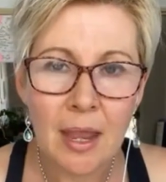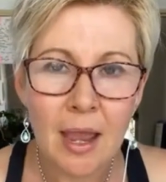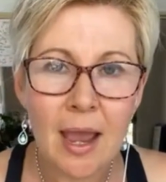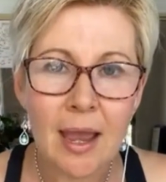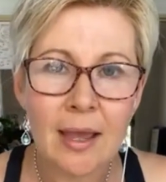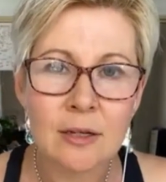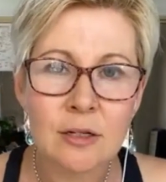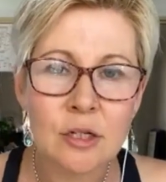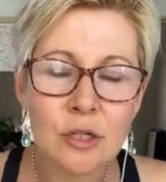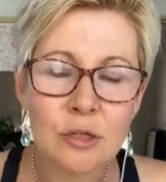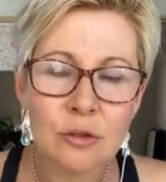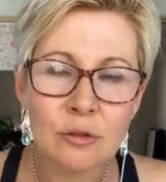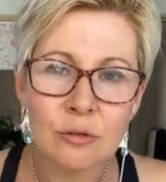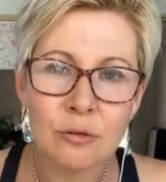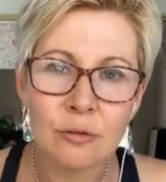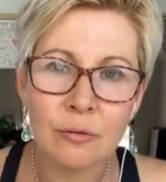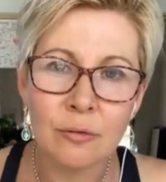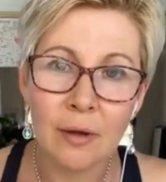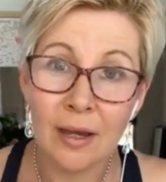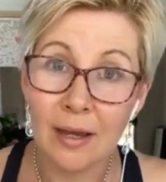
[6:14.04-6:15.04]
and
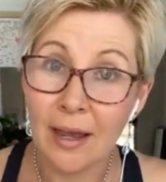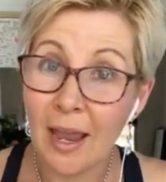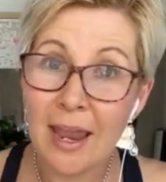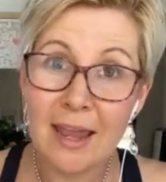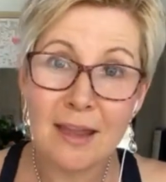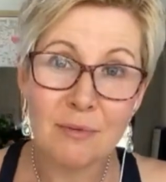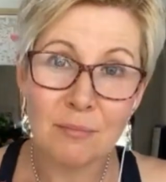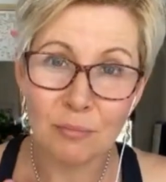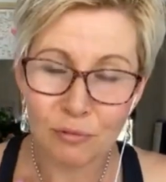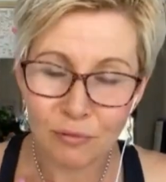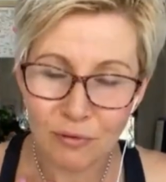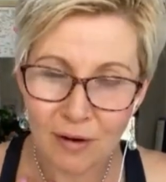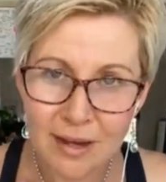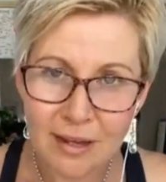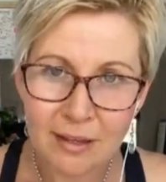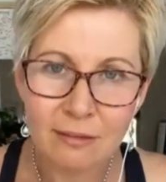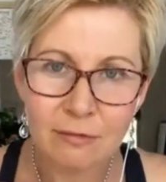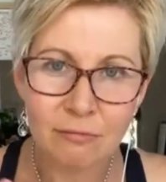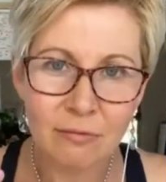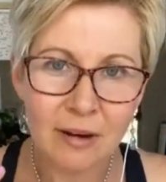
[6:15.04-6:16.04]
to a
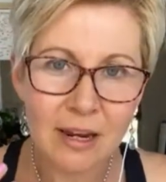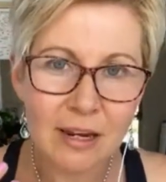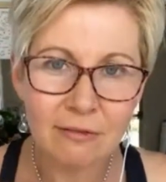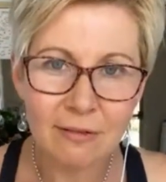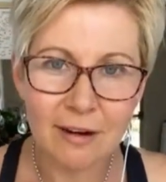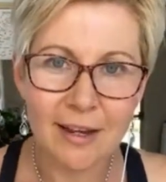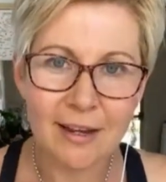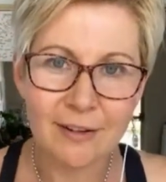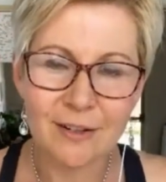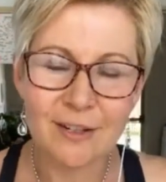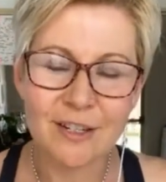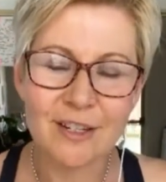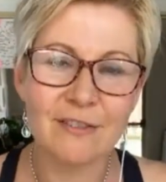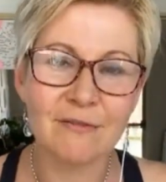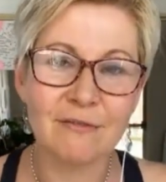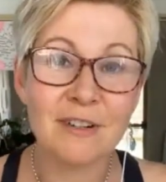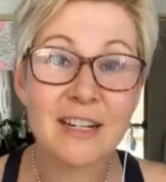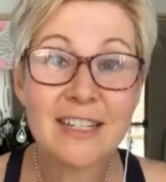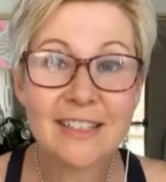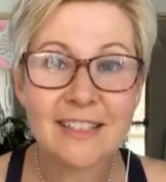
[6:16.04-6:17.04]
breathe, reground,
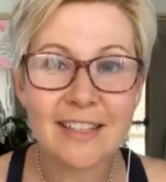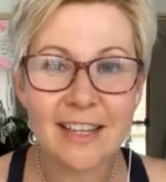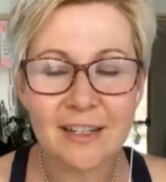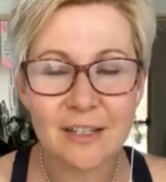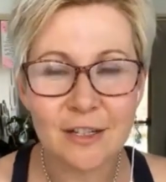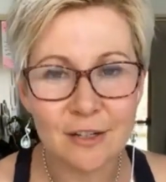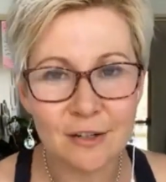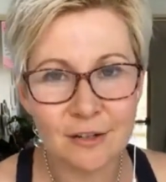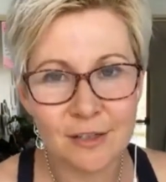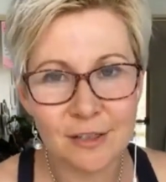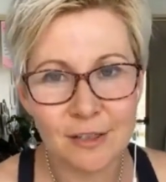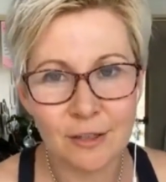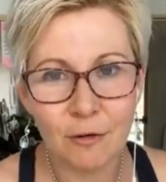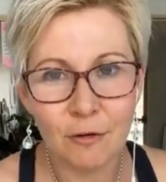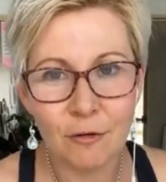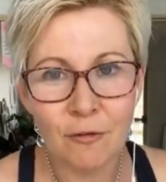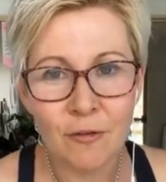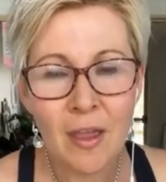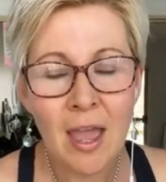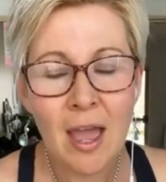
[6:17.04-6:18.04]
recenter
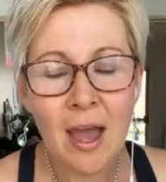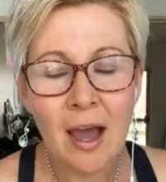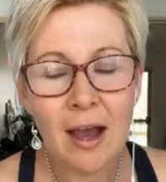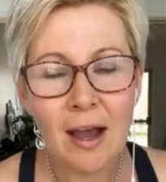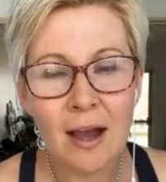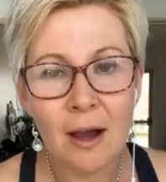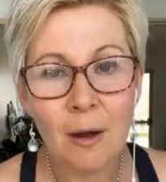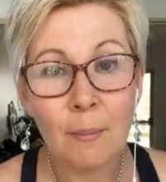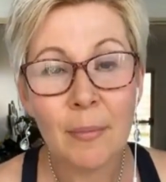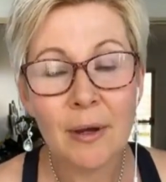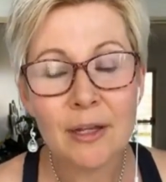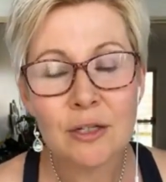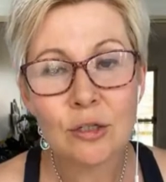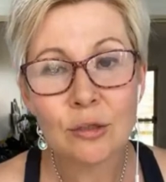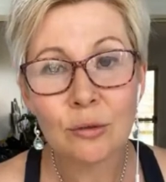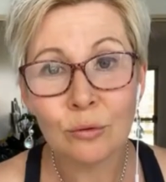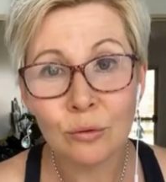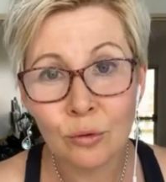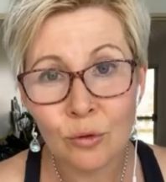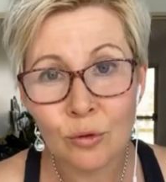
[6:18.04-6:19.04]
yourself, uh, but
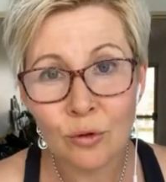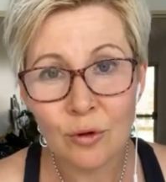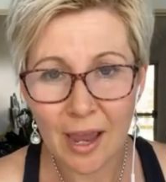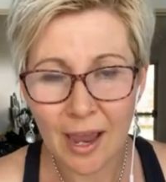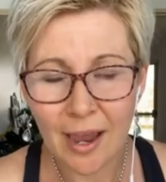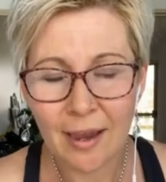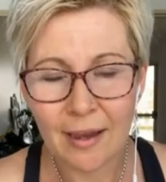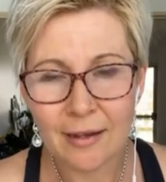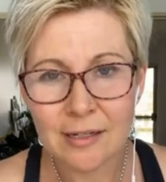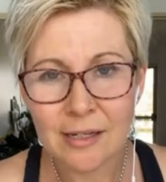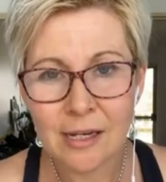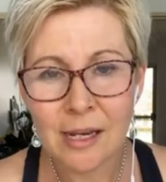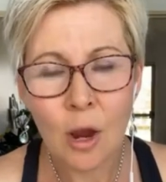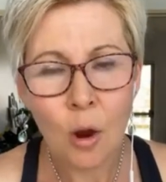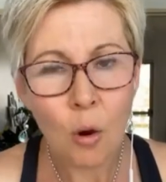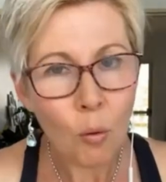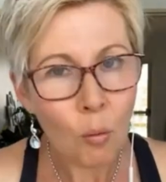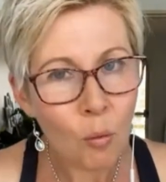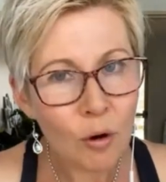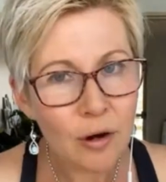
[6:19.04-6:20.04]
to look at
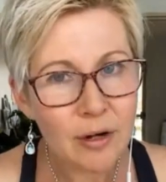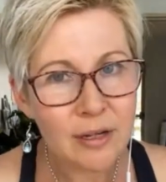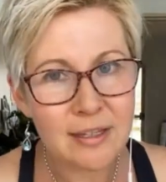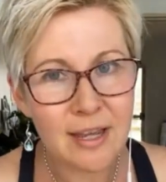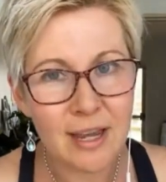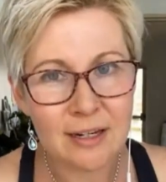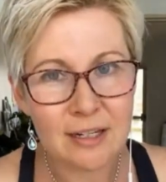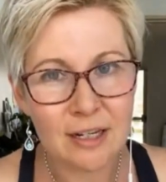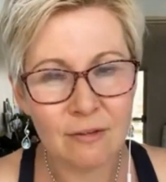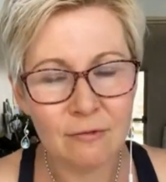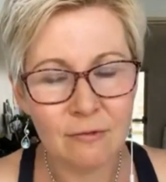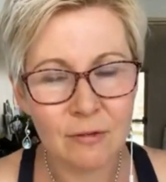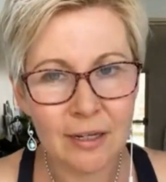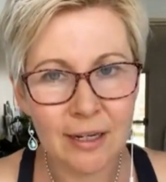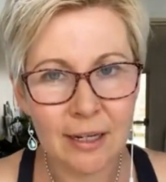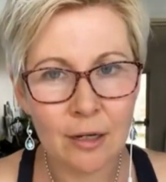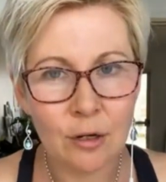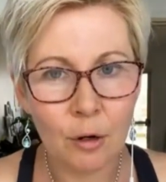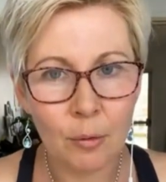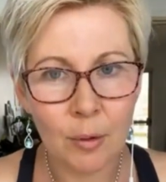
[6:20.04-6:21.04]
what is actually
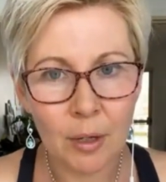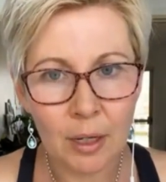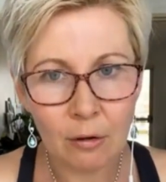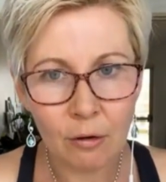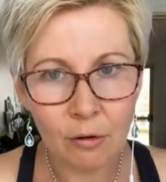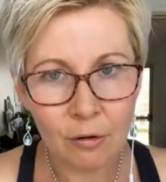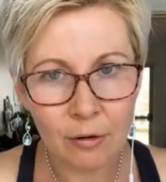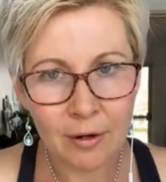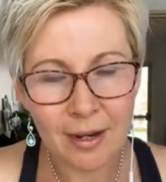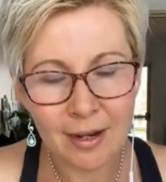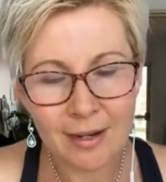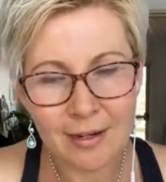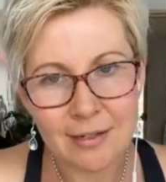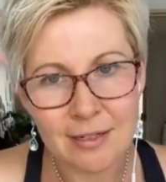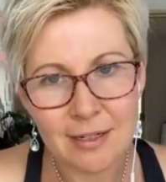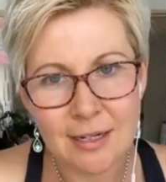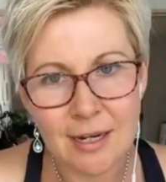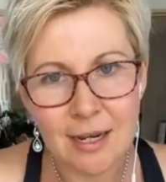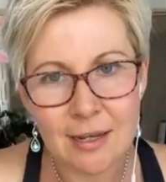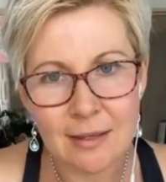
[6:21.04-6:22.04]
really going on
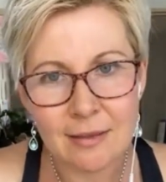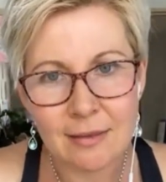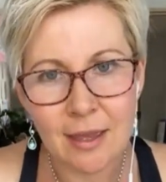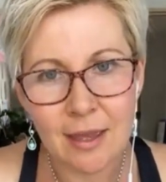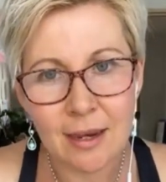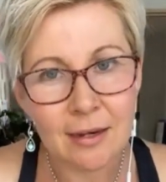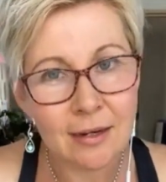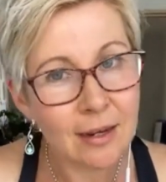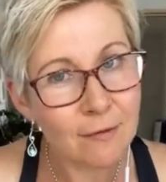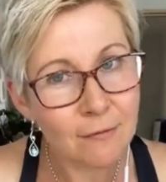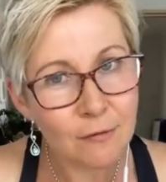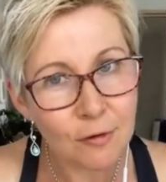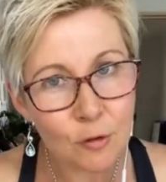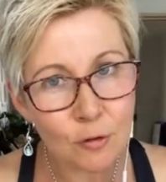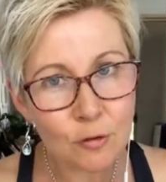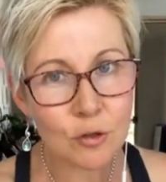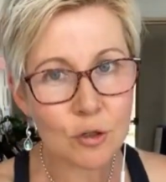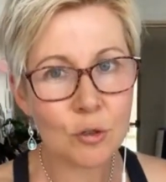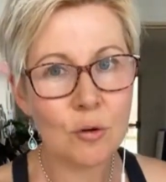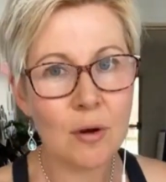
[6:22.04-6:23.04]
underneath. And if you're
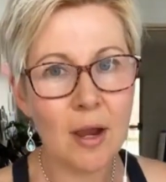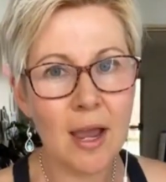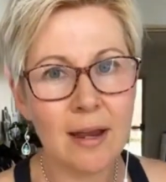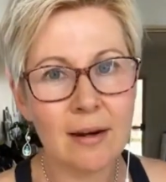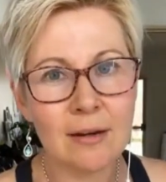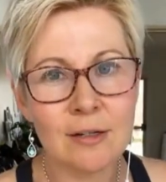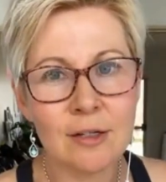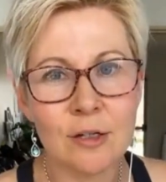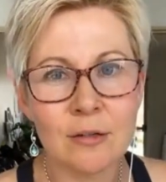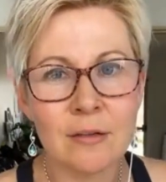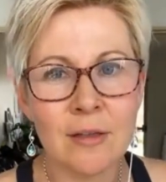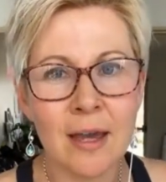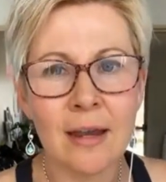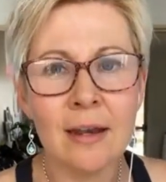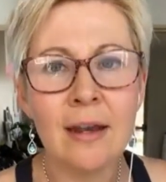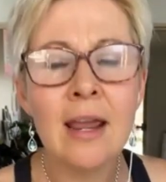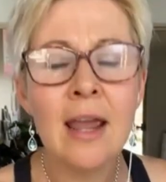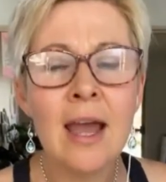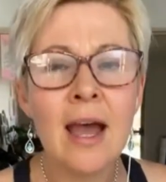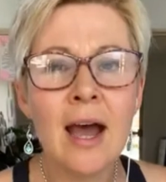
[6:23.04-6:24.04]
not sure how to do
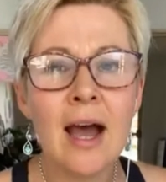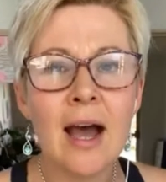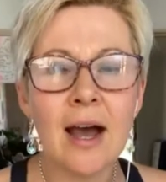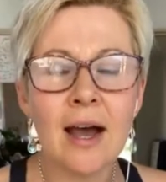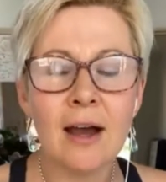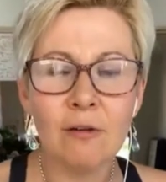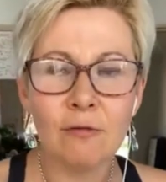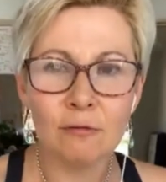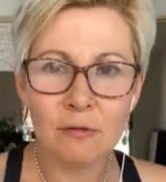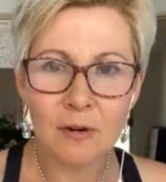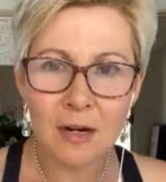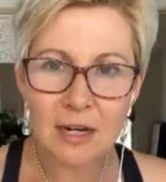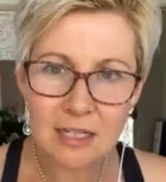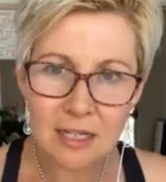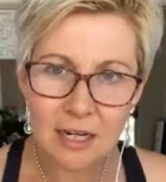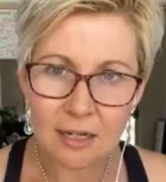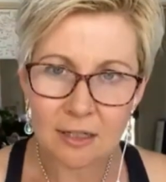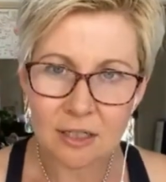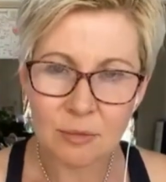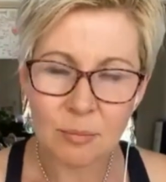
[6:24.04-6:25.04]
that, uh,
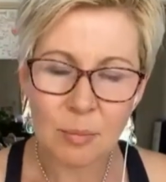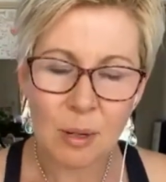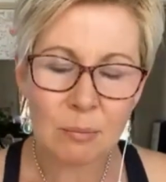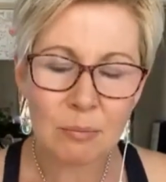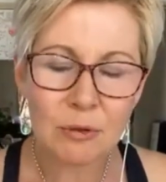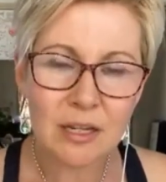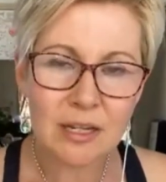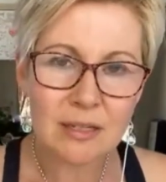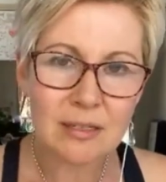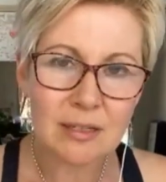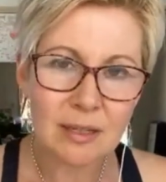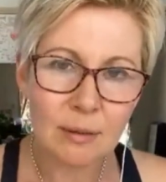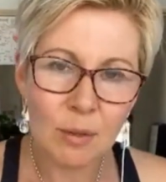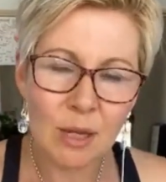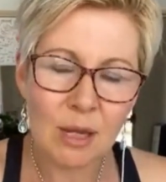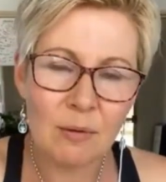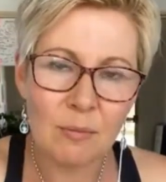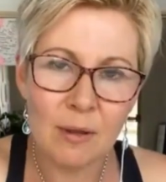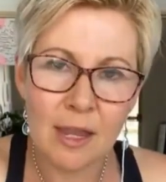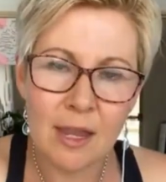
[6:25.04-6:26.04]
reach out to me. Please send
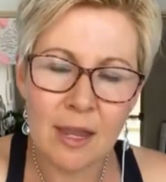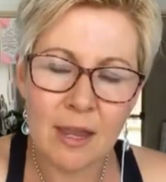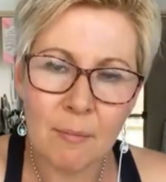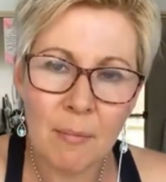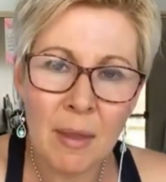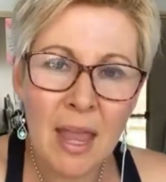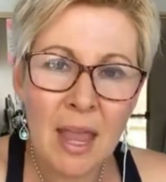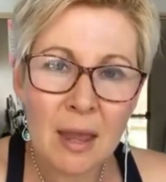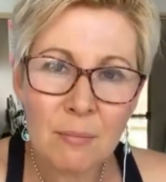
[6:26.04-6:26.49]
me a PM.